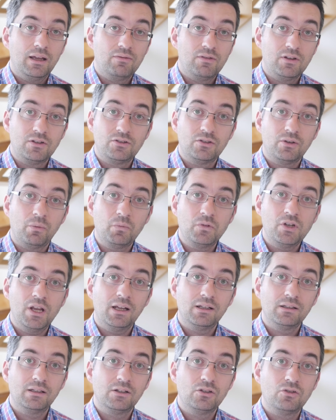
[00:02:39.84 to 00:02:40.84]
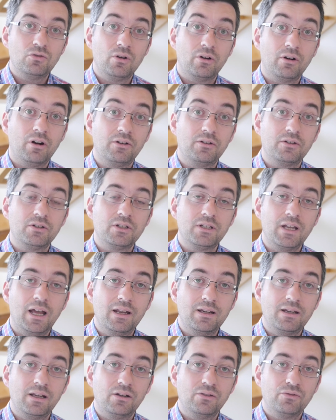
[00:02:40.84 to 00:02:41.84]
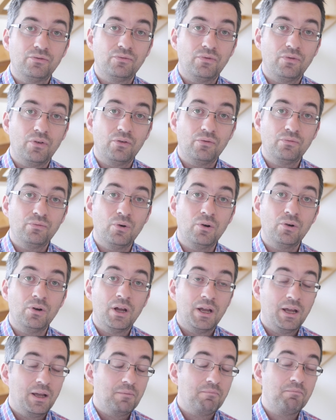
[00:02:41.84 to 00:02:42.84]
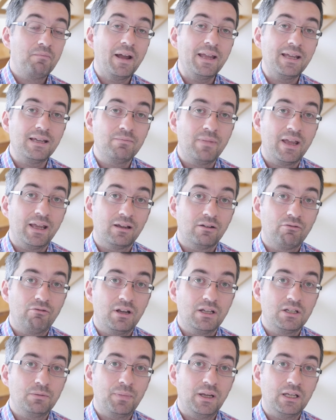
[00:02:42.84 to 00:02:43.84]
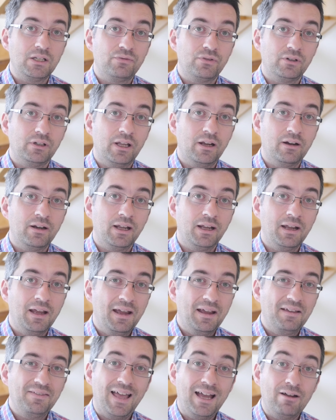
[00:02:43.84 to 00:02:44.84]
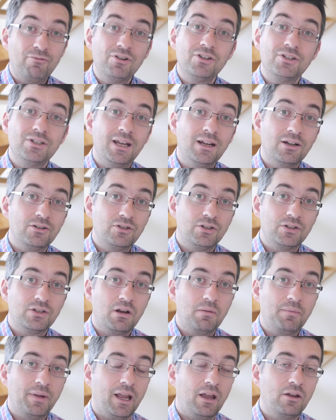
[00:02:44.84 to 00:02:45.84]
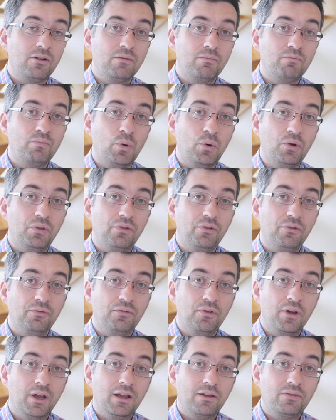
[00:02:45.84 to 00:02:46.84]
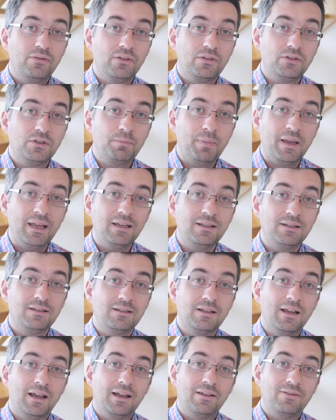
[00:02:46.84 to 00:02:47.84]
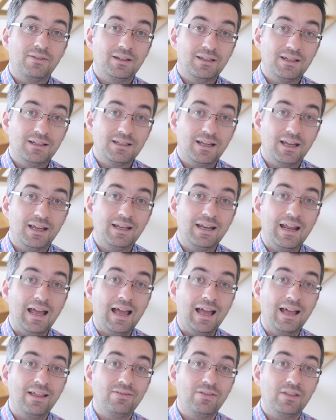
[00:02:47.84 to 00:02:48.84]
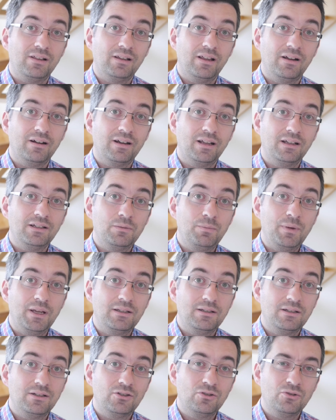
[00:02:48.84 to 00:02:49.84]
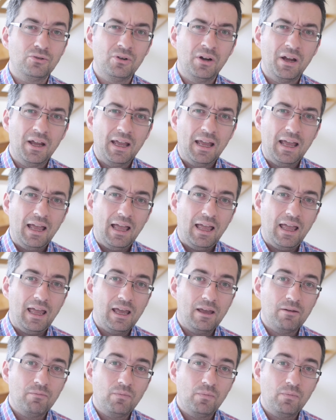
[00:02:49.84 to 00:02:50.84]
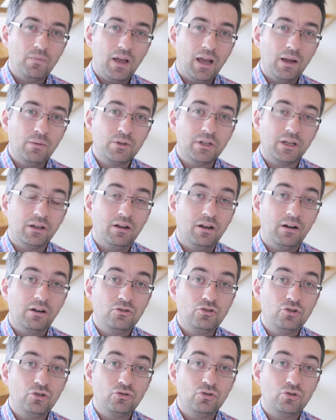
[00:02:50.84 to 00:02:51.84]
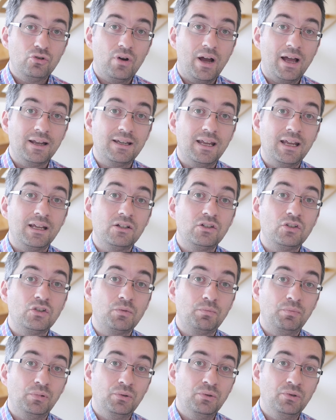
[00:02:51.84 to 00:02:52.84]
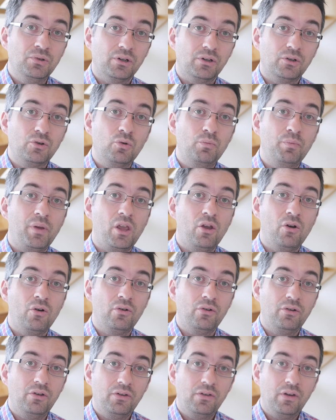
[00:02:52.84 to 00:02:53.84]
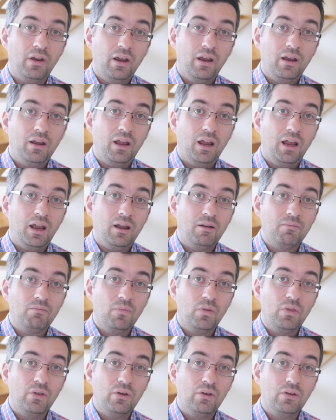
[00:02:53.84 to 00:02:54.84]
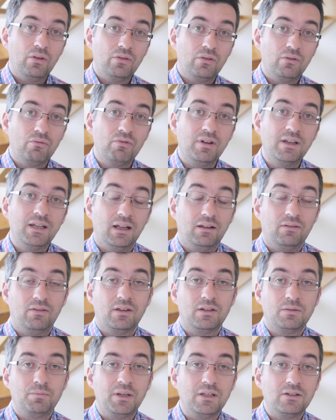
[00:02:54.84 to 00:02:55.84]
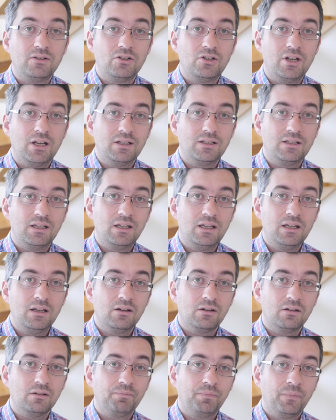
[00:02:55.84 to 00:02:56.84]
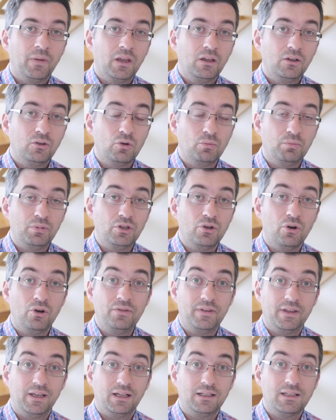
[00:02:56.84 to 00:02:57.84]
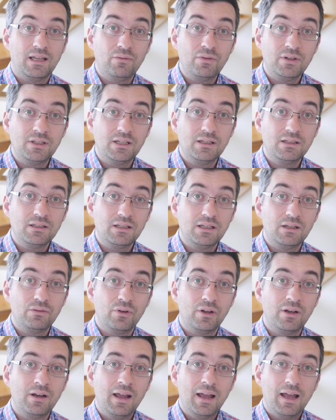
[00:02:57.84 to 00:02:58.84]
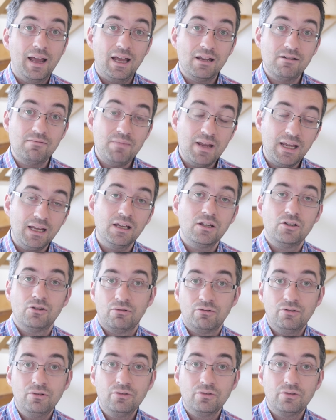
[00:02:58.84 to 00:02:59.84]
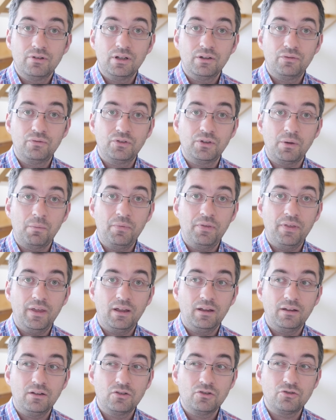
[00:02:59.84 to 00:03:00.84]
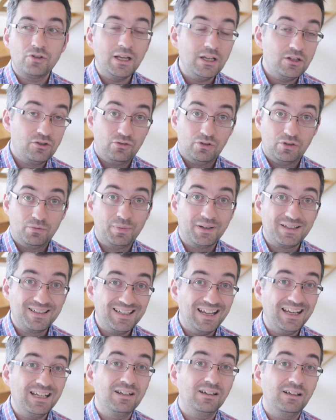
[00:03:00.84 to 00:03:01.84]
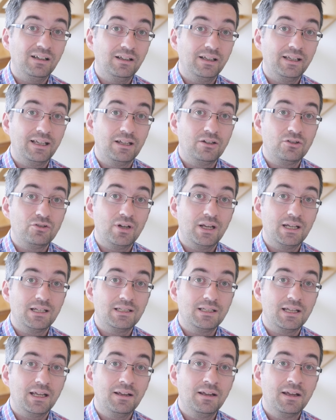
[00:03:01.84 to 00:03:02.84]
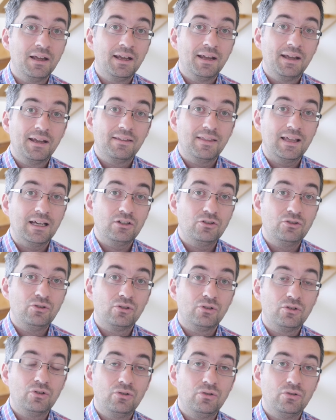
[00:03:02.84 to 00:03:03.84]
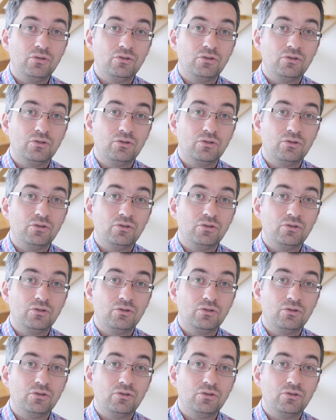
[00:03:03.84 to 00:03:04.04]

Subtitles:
this subject and to our understanding of what might make a great space for learning. That research is coming out both of the space, the design and the learning spaces. So I would encourage you to go and explore, go beyond the reading that's been suggested here, go beyond the activities even, and make it your own. If something strikes you as particularly interesting, that's your cue